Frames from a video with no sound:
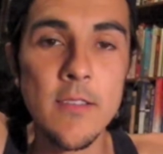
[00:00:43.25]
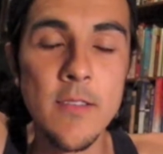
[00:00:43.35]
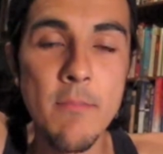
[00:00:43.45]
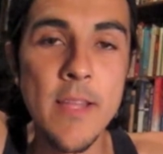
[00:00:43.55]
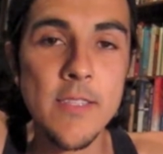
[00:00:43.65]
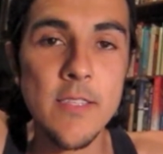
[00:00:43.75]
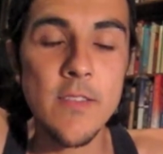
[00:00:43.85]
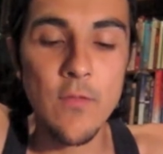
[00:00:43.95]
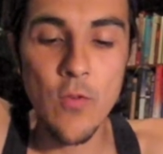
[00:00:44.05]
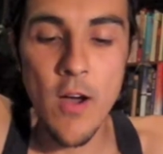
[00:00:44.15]
the
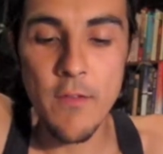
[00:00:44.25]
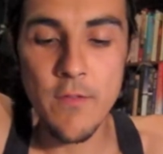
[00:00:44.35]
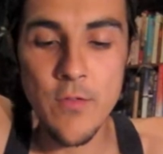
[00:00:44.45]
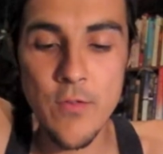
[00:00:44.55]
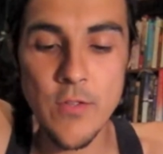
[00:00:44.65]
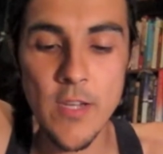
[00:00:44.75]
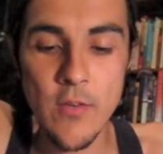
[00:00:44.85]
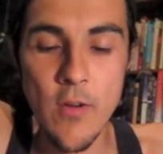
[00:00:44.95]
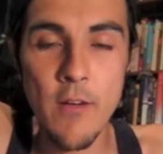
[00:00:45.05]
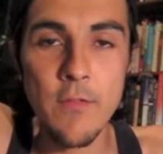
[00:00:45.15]
message of raw foods
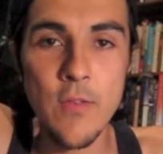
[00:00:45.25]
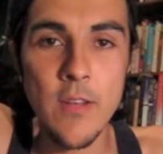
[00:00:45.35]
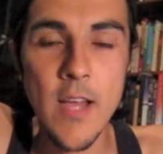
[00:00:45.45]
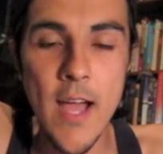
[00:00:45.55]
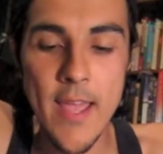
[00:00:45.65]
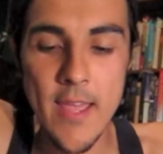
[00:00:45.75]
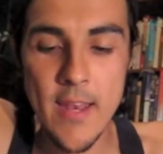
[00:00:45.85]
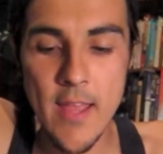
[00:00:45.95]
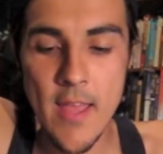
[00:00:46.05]
and raw food diet.